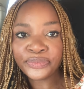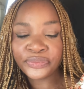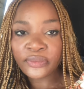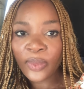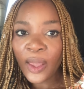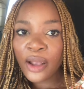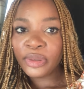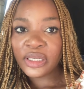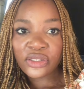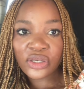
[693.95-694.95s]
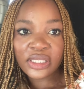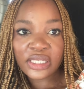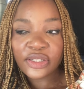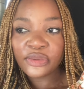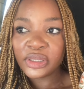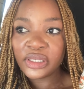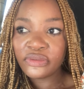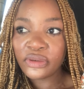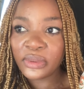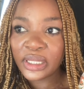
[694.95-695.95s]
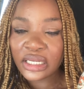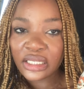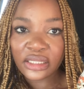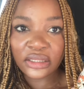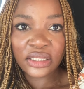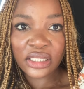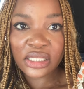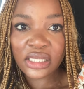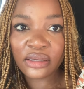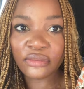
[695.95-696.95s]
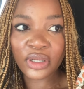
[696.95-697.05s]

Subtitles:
Just don't judge me for wearing the same